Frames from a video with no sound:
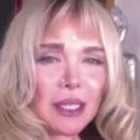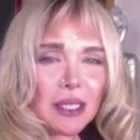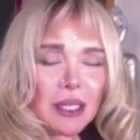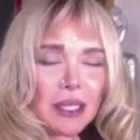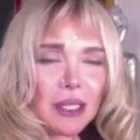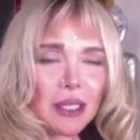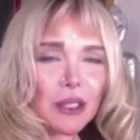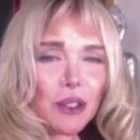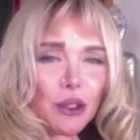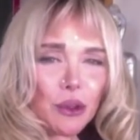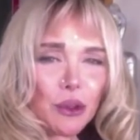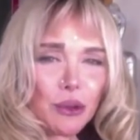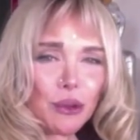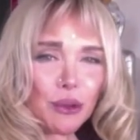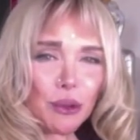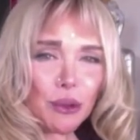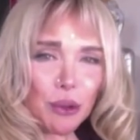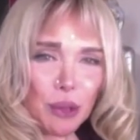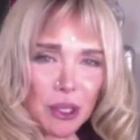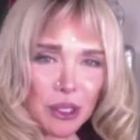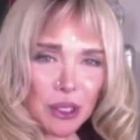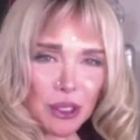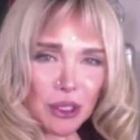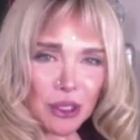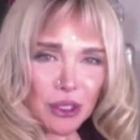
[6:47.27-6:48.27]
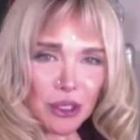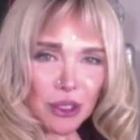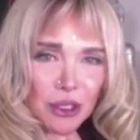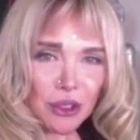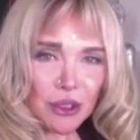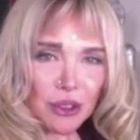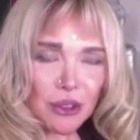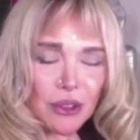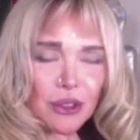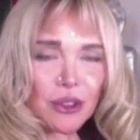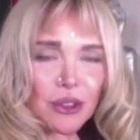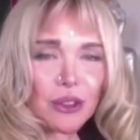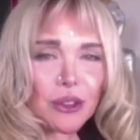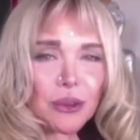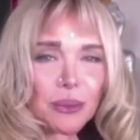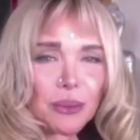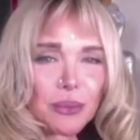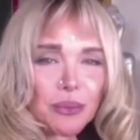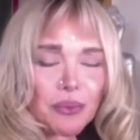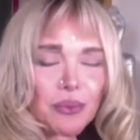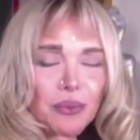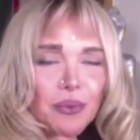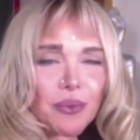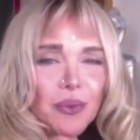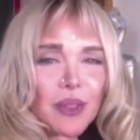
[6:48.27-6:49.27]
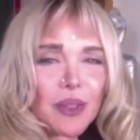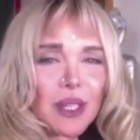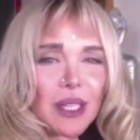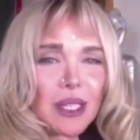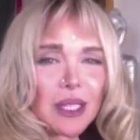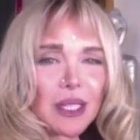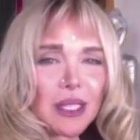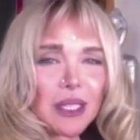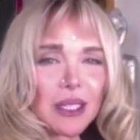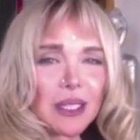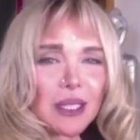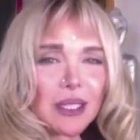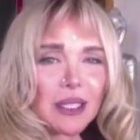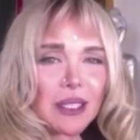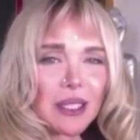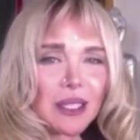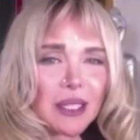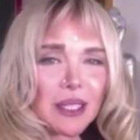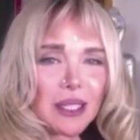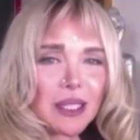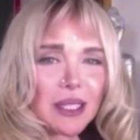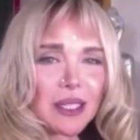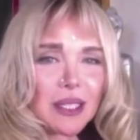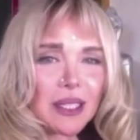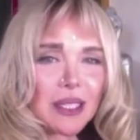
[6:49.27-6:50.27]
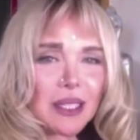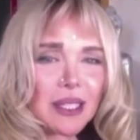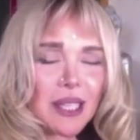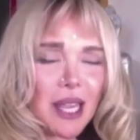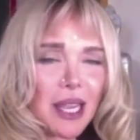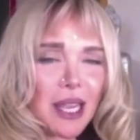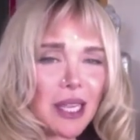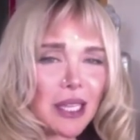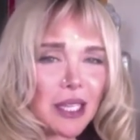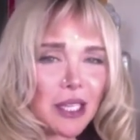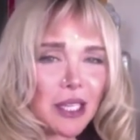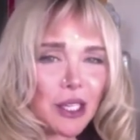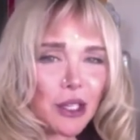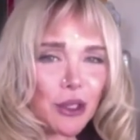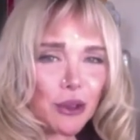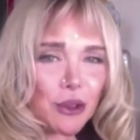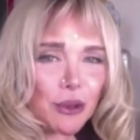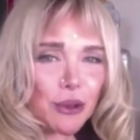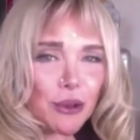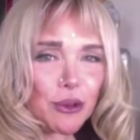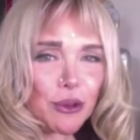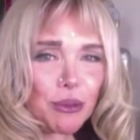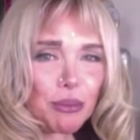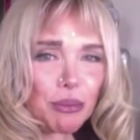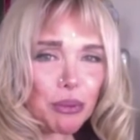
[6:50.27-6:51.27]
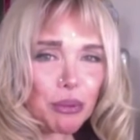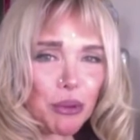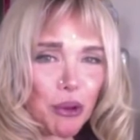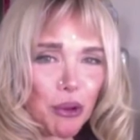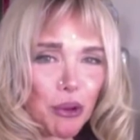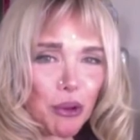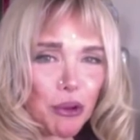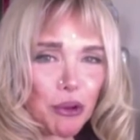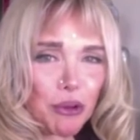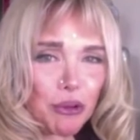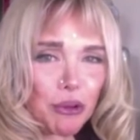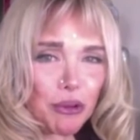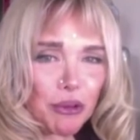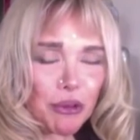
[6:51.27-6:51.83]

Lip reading: those questions take you to prove